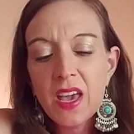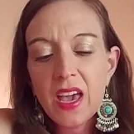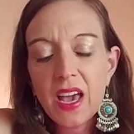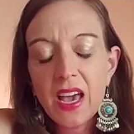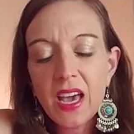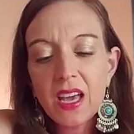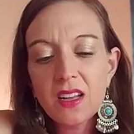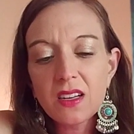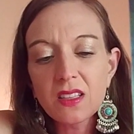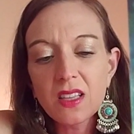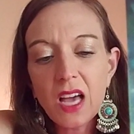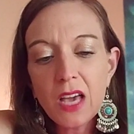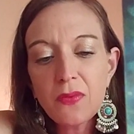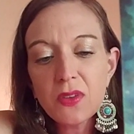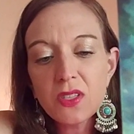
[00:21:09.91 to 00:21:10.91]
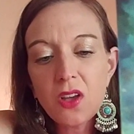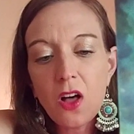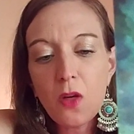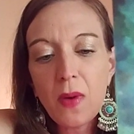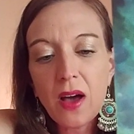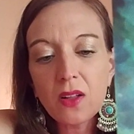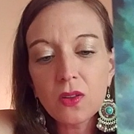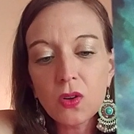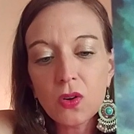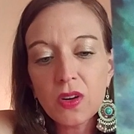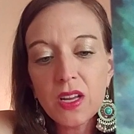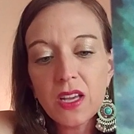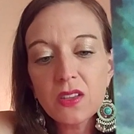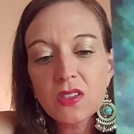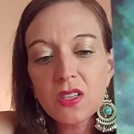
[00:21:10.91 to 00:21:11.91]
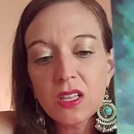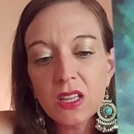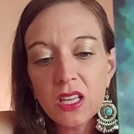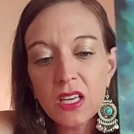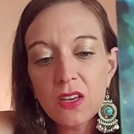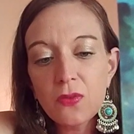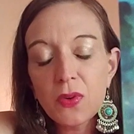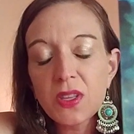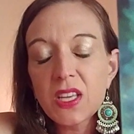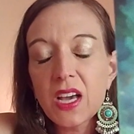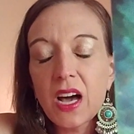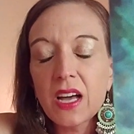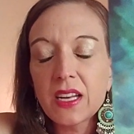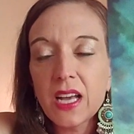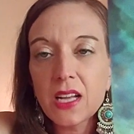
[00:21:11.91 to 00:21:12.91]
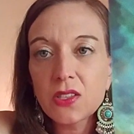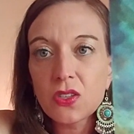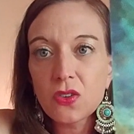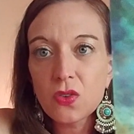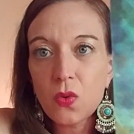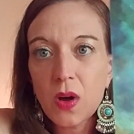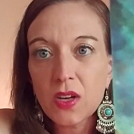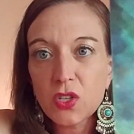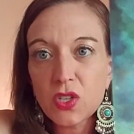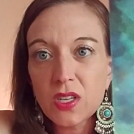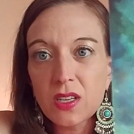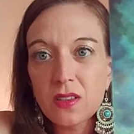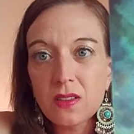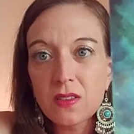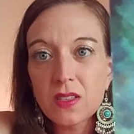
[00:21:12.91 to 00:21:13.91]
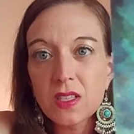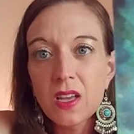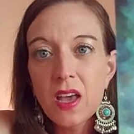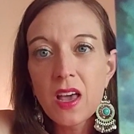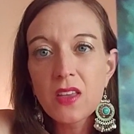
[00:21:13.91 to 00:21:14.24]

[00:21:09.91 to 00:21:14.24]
And life is all about learning to live with the unanswered questions.